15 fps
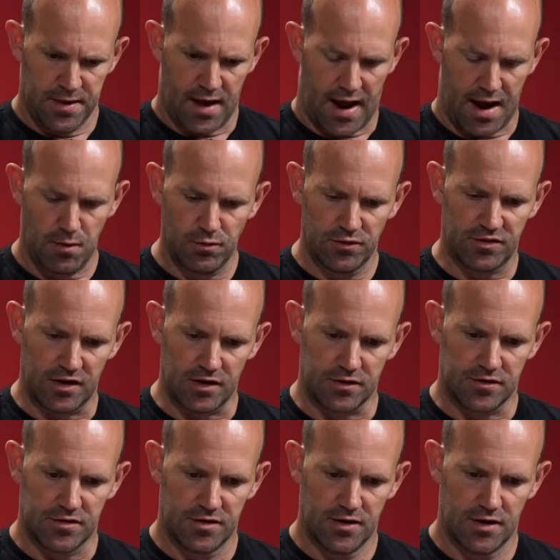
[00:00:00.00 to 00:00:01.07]
How is
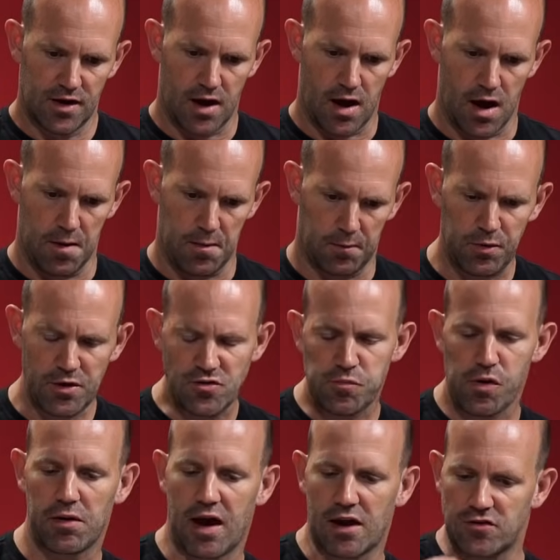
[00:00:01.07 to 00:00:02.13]
it? We should
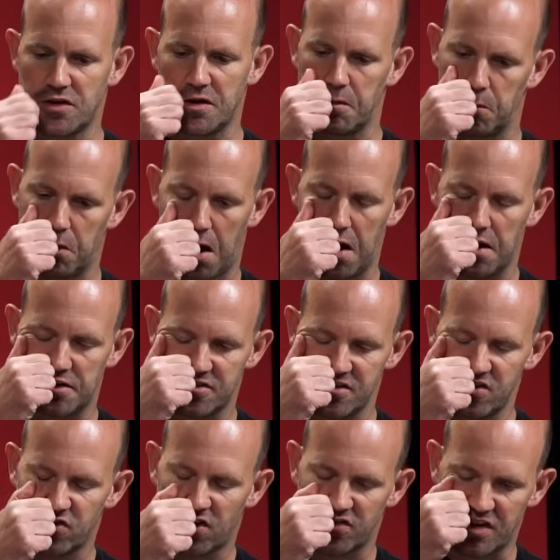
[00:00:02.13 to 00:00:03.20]
probably actually. There's an
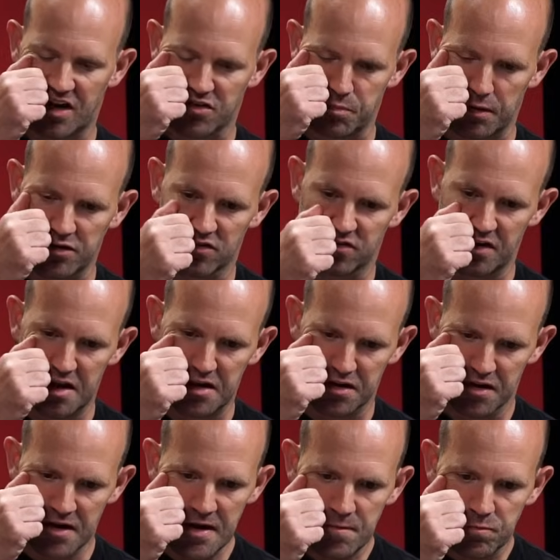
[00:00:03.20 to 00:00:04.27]
interesting aspect, isn't there?
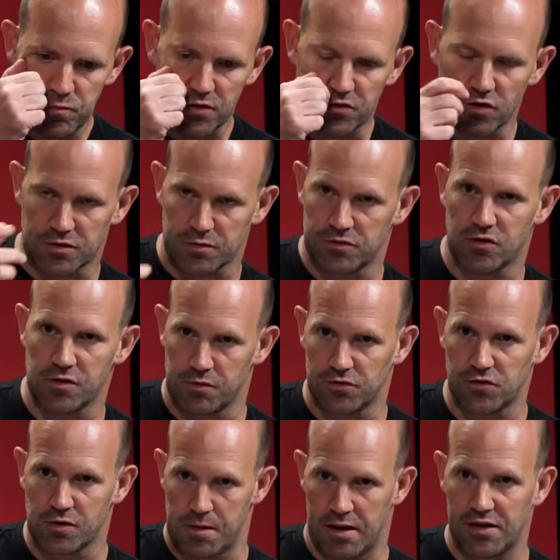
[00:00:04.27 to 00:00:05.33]
That you talk
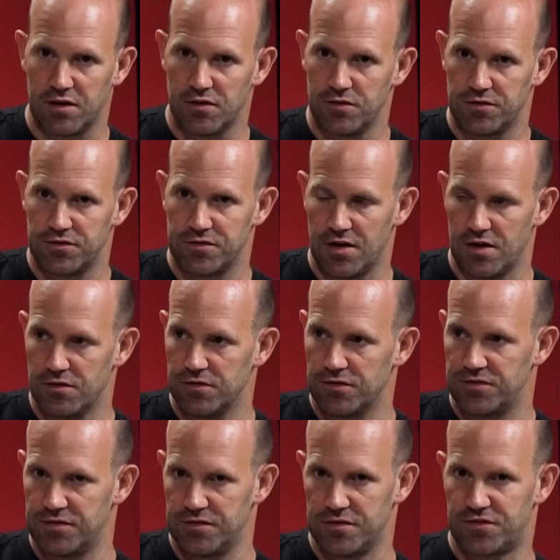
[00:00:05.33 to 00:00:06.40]
about
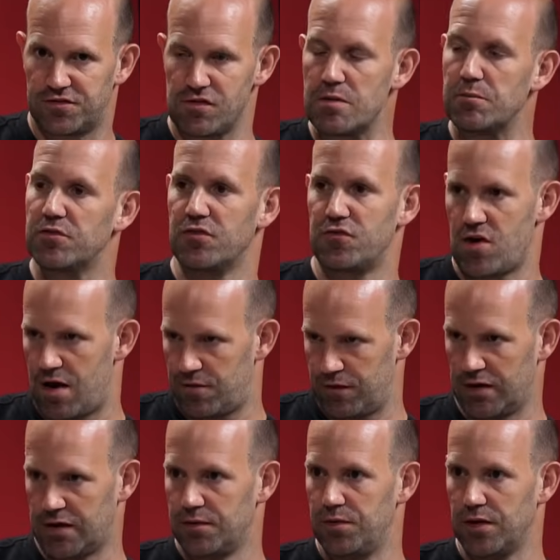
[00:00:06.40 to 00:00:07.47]
those streams of
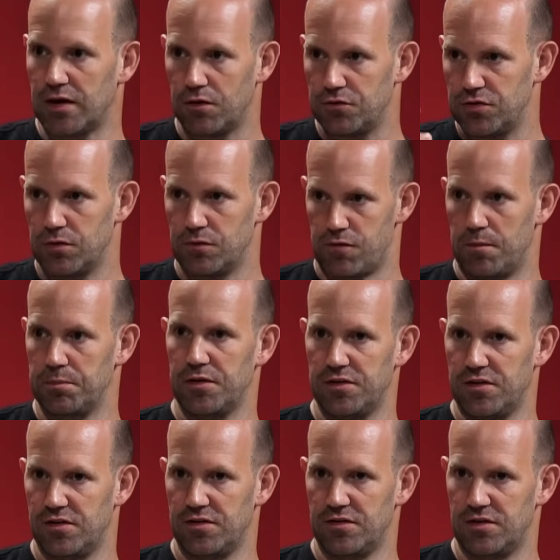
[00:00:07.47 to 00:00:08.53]
traffic that go to and from
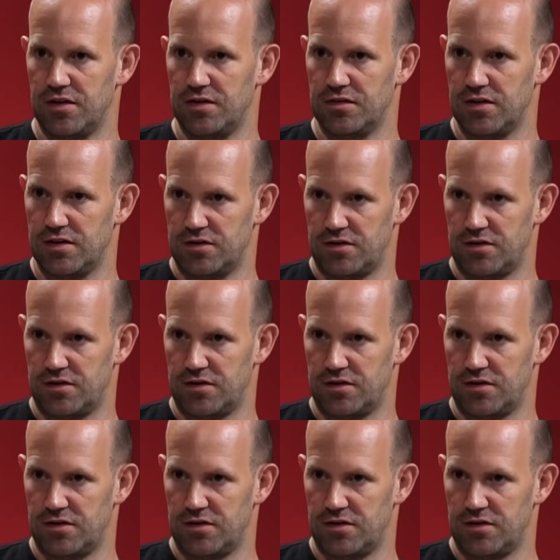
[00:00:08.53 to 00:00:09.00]
the